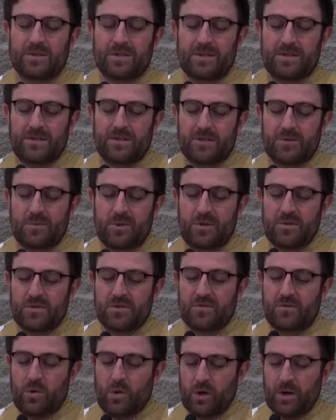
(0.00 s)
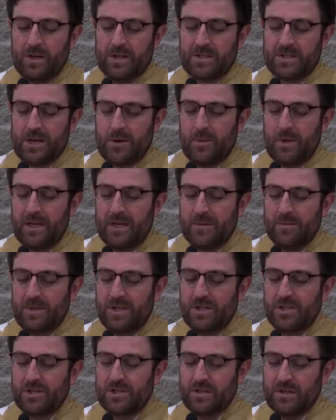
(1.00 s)
those disputes for us, that we
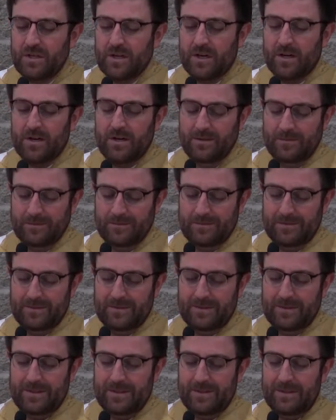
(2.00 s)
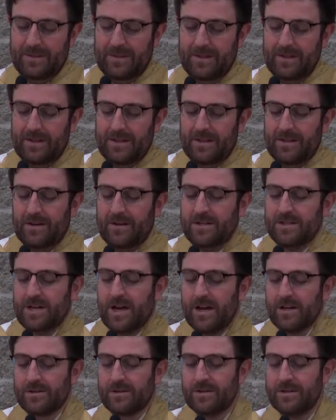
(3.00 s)
can be sure that our
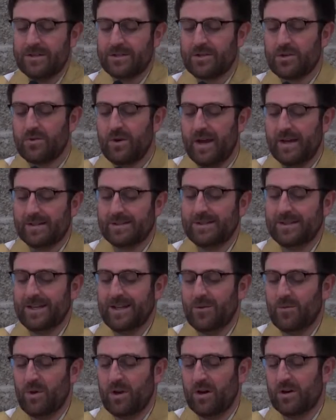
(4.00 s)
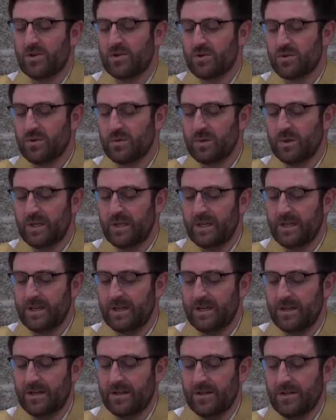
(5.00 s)
doctrine is correct and we are
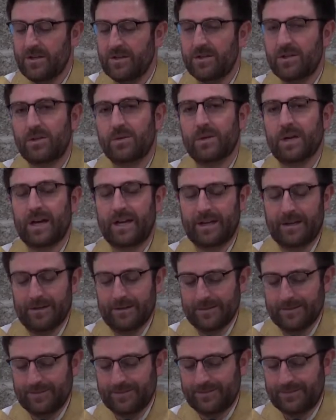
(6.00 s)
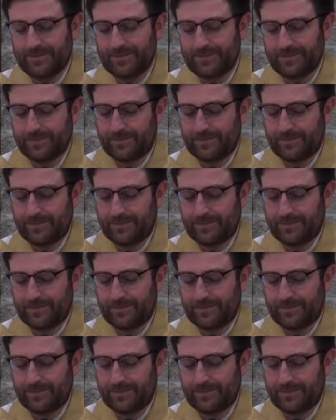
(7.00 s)
truly united.